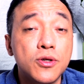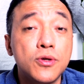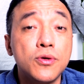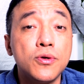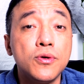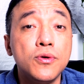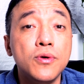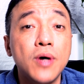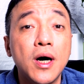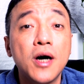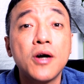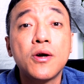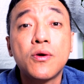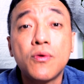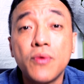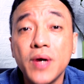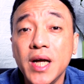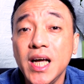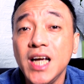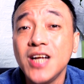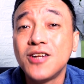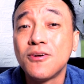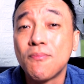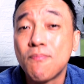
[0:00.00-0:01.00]
to
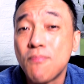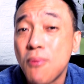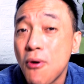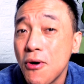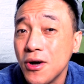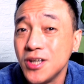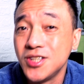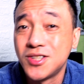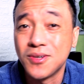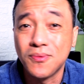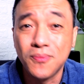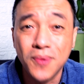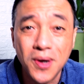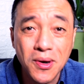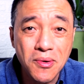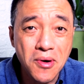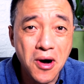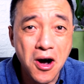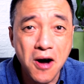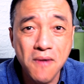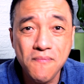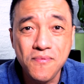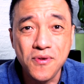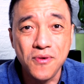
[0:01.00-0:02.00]
agree the points of view
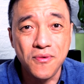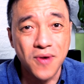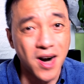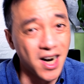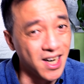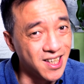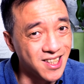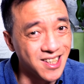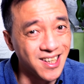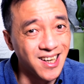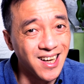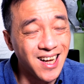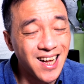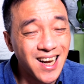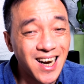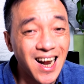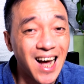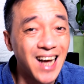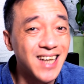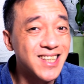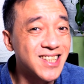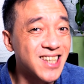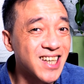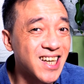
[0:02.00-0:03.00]
of the writer?
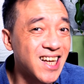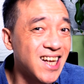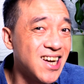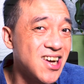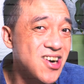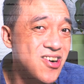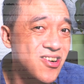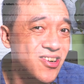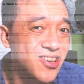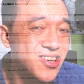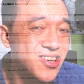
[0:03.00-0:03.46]
Let's take a look.